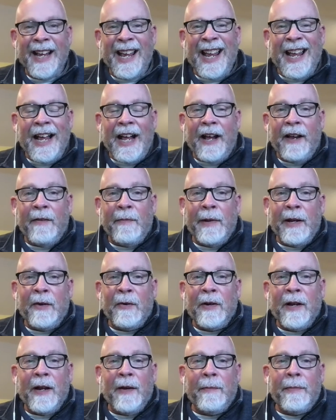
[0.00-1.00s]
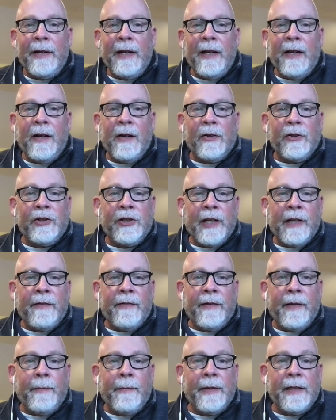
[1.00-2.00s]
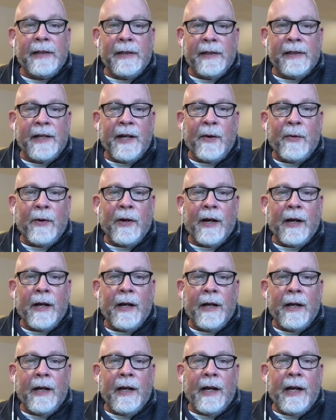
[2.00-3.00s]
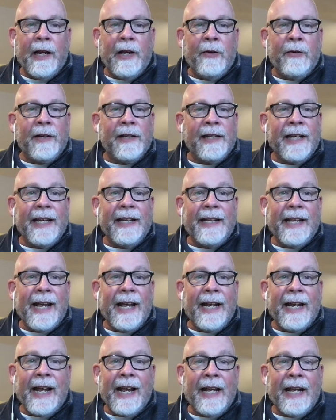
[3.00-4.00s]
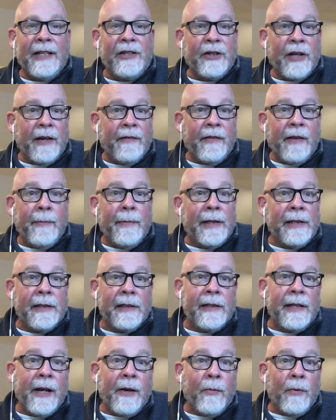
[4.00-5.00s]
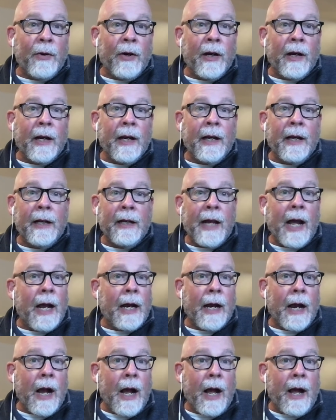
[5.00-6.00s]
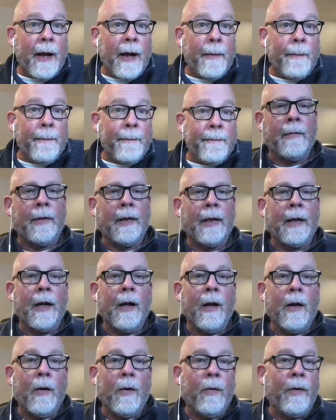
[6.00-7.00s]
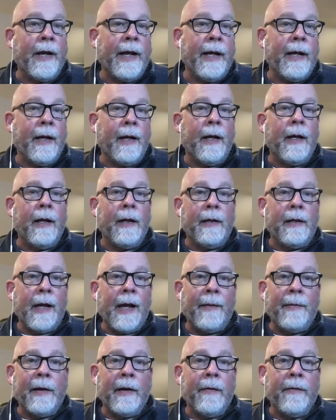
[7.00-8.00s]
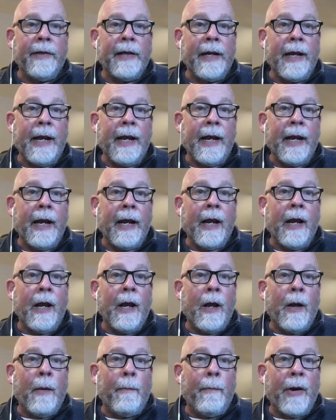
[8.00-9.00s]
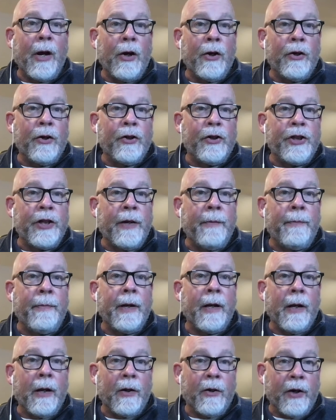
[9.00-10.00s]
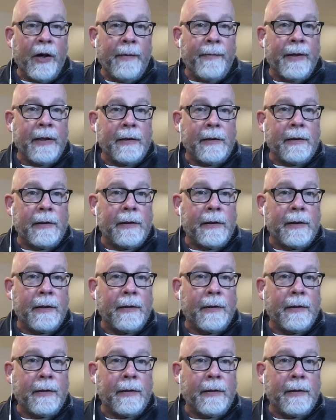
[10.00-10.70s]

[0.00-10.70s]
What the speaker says: I have my own company called Shifley Business Network, and you can get that at shifleybusinessnetwork.com. Okay, topic of the day, partnership agreements.